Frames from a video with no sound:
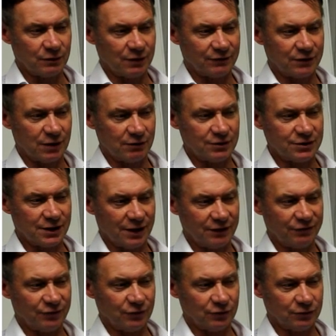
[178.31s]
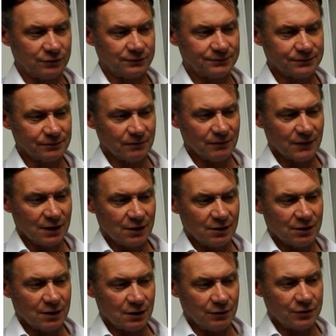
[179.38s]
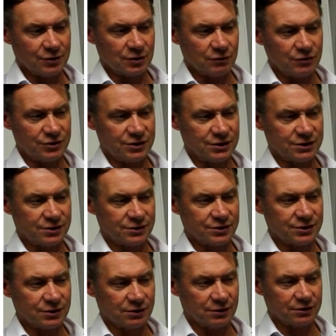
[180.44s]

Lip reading: we have current I4 going through resistance